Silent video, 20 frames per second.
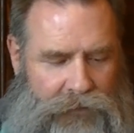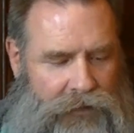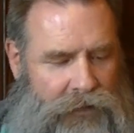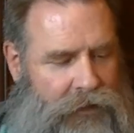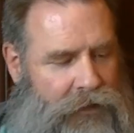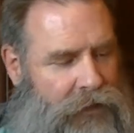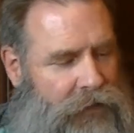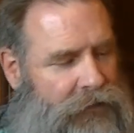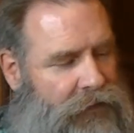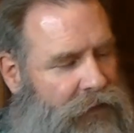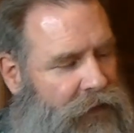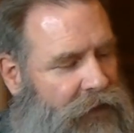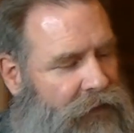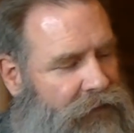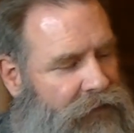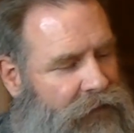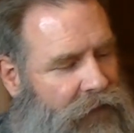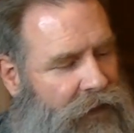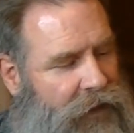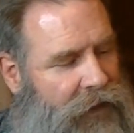It's a nice
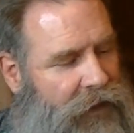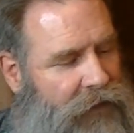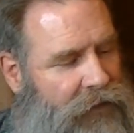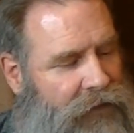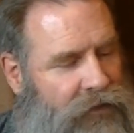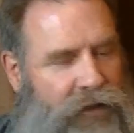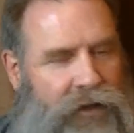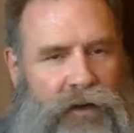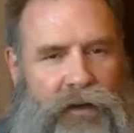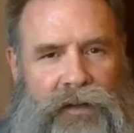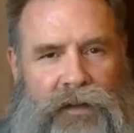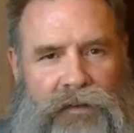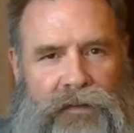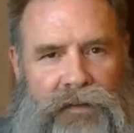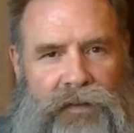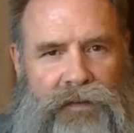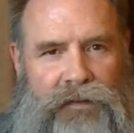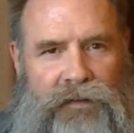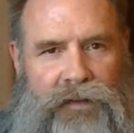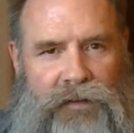clear
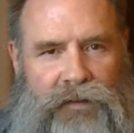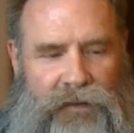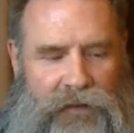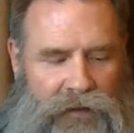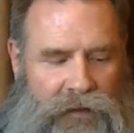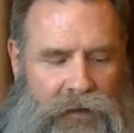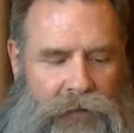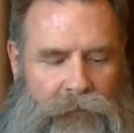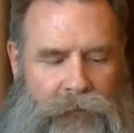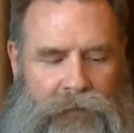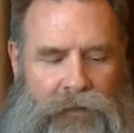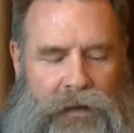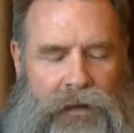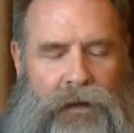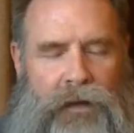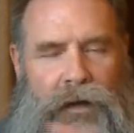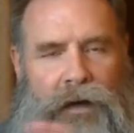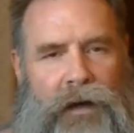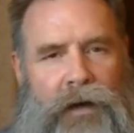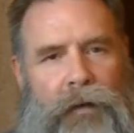consistency.
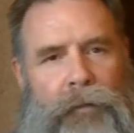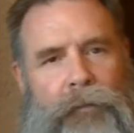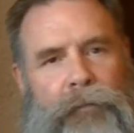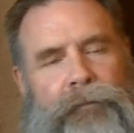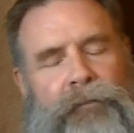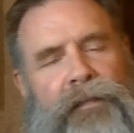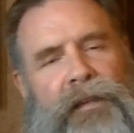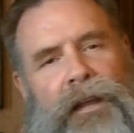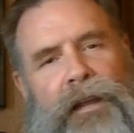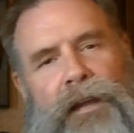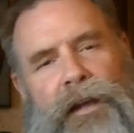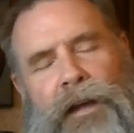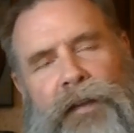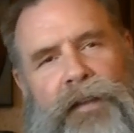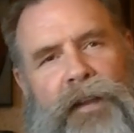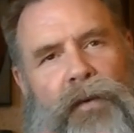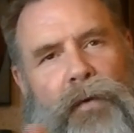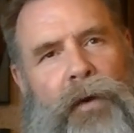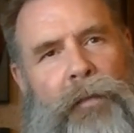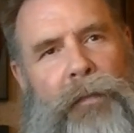I think
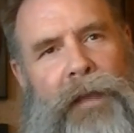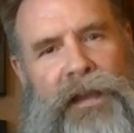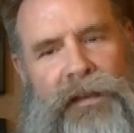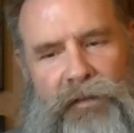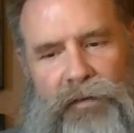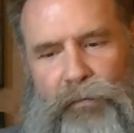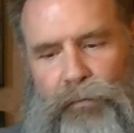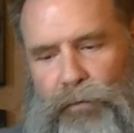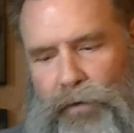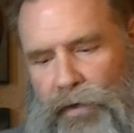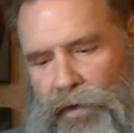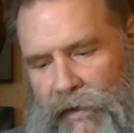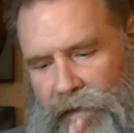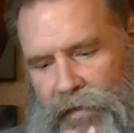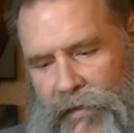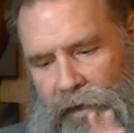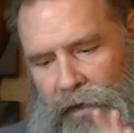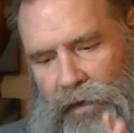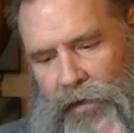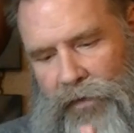what makes it really
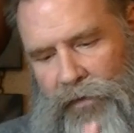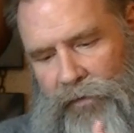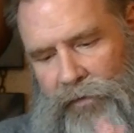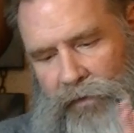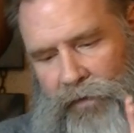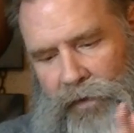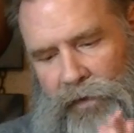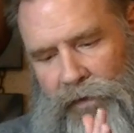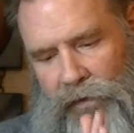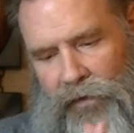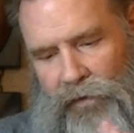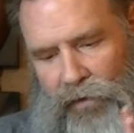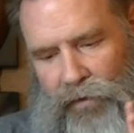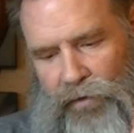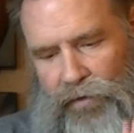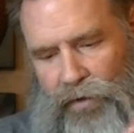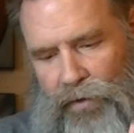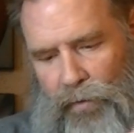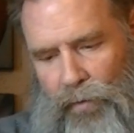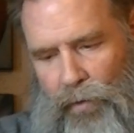thick is there are
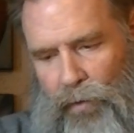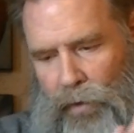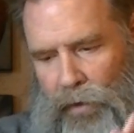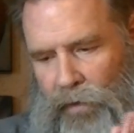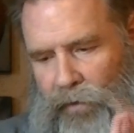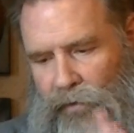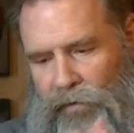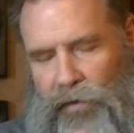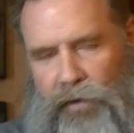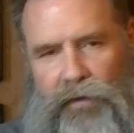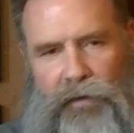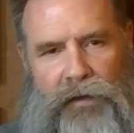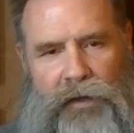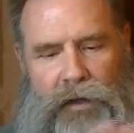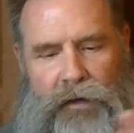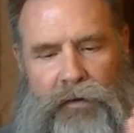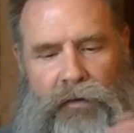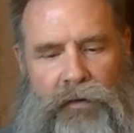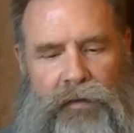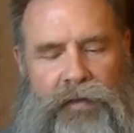2 oils here that
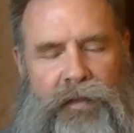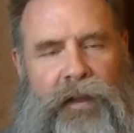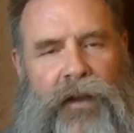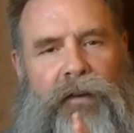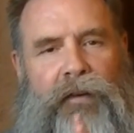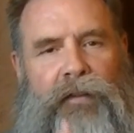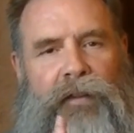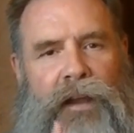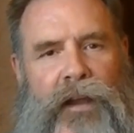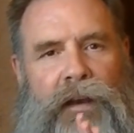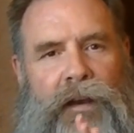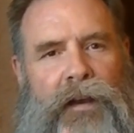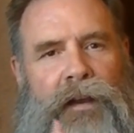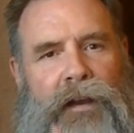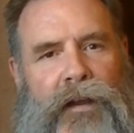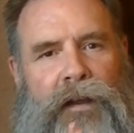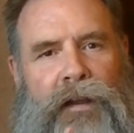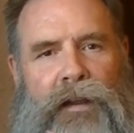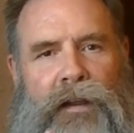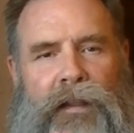are thicker than
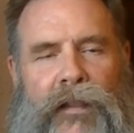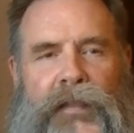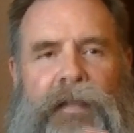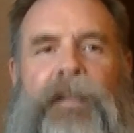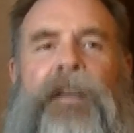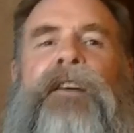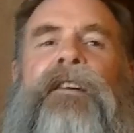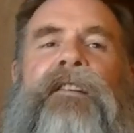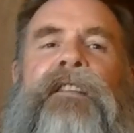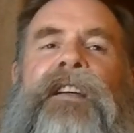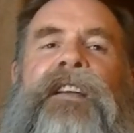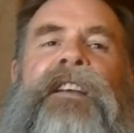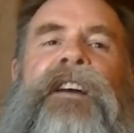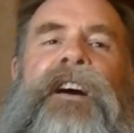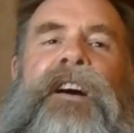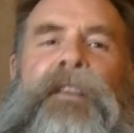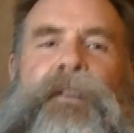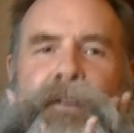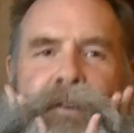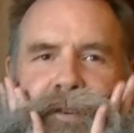
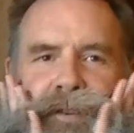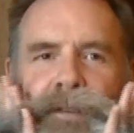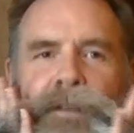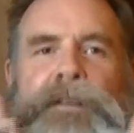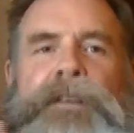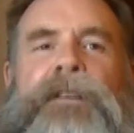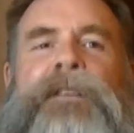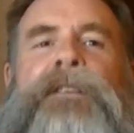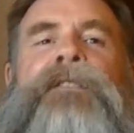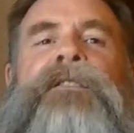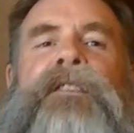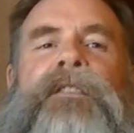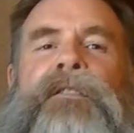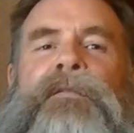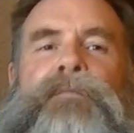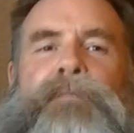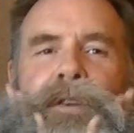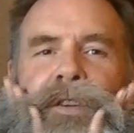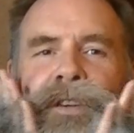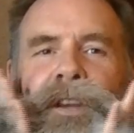others. So I'll
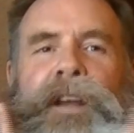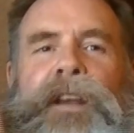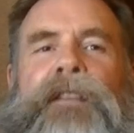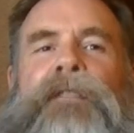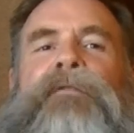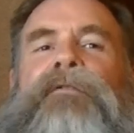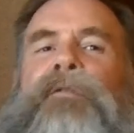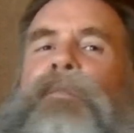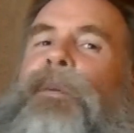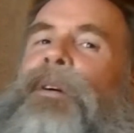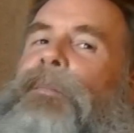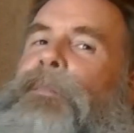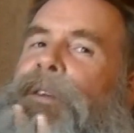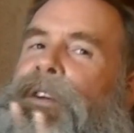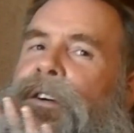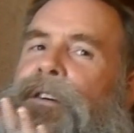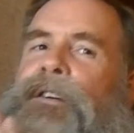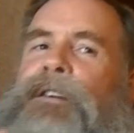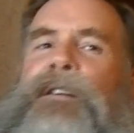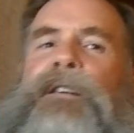put that through my
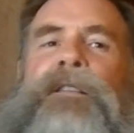beard.